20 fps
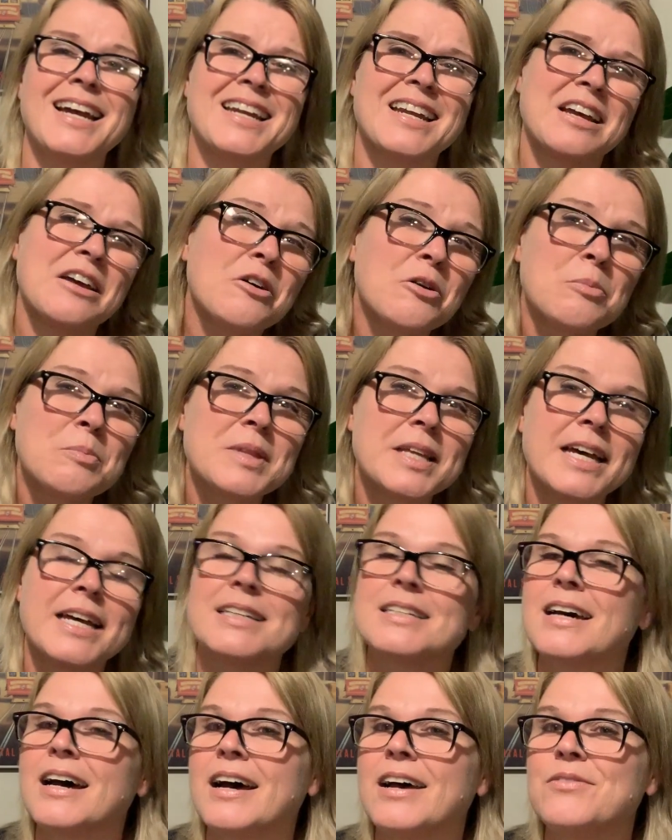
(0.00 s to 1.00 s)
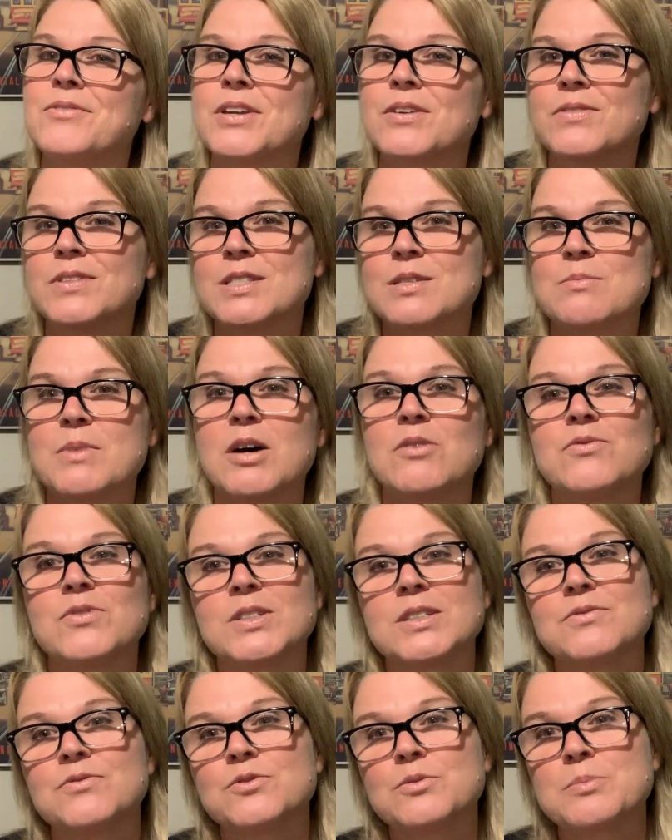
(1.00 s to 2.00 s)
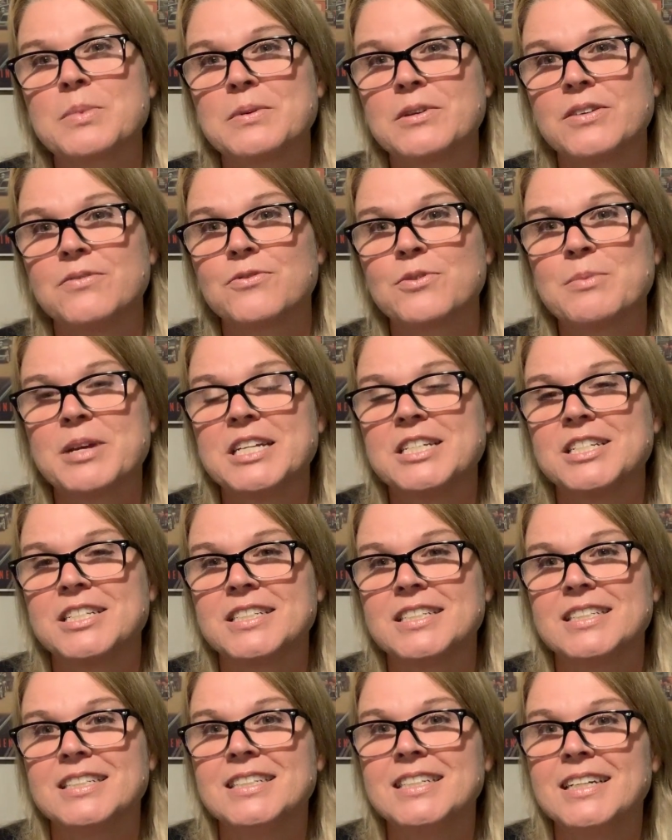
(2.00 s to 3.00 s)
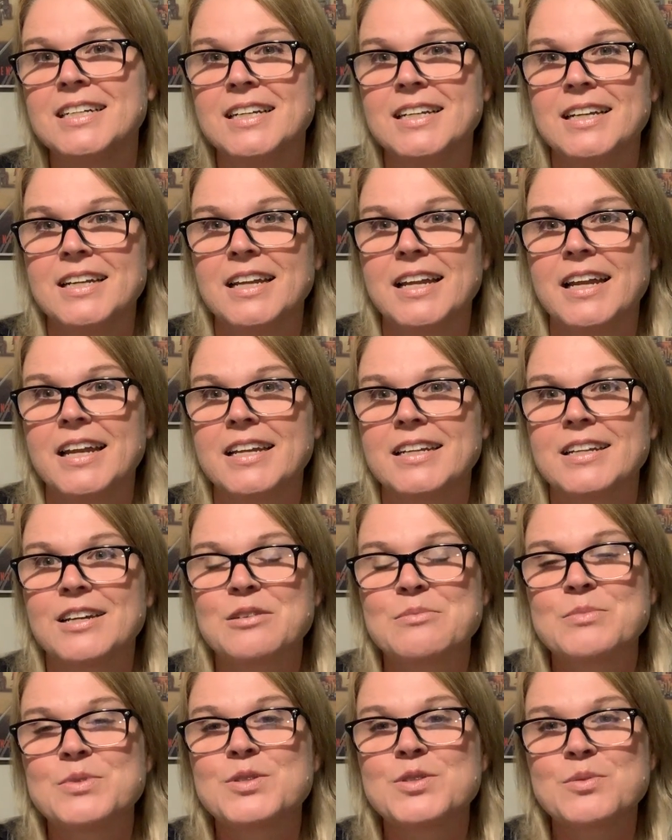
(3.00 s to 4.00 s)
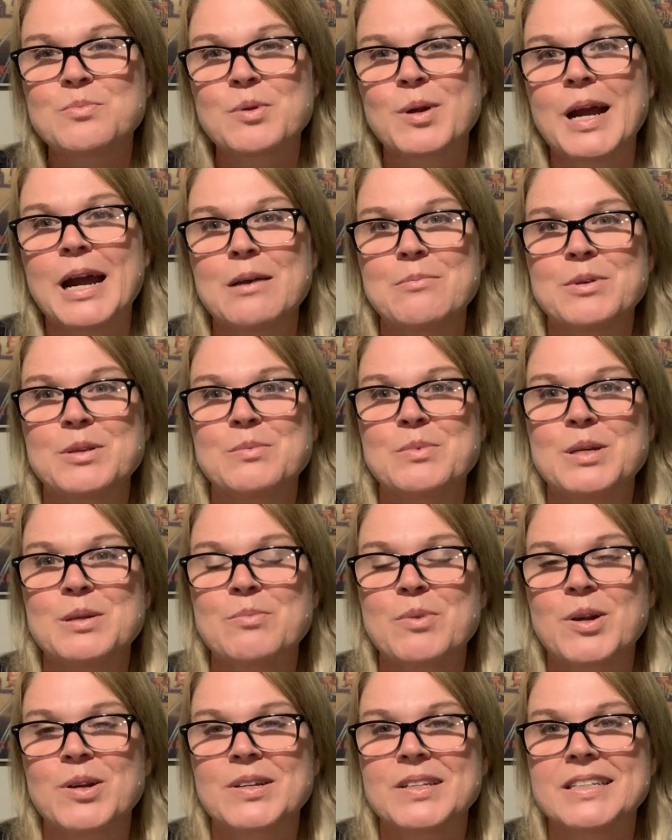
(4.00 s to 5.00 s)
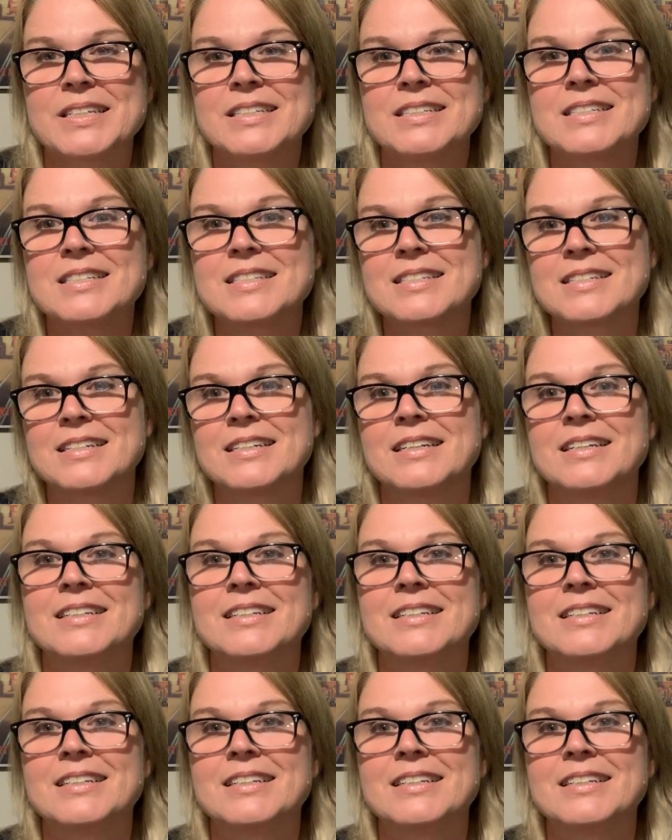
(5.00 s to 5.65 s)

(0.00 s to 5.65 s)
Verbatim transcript: And I hope that I've given some helpful inf information and I'm super happy to be a part of this.